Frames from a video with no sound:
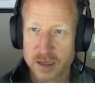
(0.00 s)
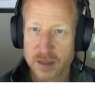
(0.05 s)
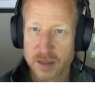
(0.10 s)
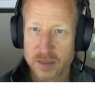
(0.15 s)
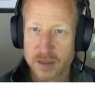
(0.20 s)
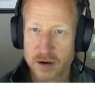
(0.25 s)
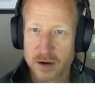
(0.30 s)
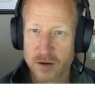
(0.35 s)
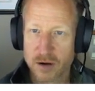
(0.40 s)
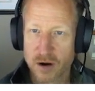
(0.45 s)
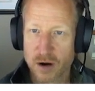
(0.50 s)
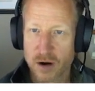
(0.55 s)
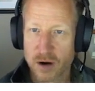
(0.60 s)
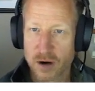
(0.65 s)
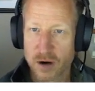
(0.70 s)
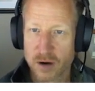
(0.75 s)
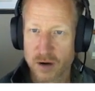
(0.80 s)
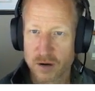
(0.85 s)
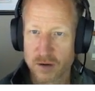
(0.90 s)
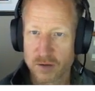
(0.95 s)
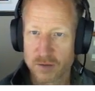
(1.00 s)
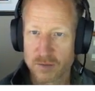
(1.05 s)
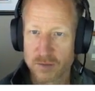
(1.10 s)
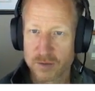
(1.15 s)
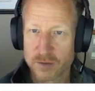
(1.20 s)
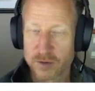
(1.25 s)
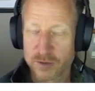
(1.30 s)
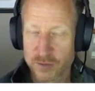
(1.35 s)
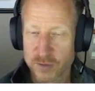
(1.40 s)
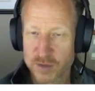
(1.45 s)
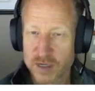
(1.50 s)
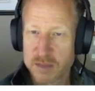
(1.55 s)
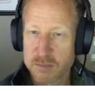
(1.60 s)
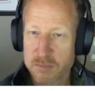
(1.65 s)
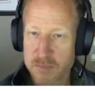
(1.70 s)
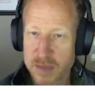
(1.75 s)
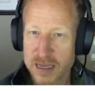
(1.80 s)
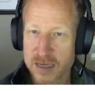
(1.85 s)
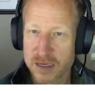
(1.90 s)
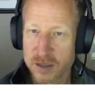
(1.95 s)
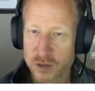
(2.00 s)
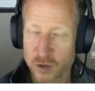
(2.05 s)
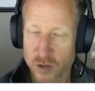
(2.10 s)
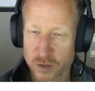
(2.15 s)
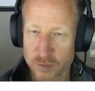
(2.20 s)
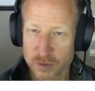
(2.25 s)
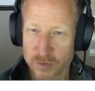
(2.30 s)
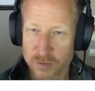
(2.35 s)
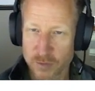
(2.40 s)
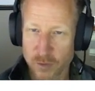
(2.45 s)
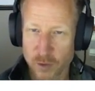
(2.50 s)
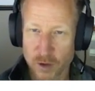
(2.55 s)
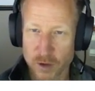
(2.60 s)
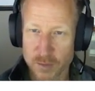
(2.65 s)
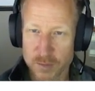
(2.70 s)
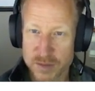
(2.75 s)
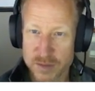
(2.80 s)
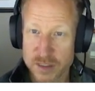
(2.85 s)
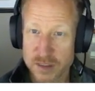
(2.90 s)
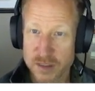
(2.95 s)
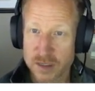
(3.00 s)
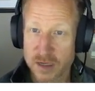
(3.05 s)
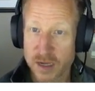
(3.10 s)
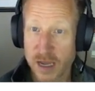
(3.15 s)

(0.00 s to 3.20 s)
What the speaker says: There are three main normal forms,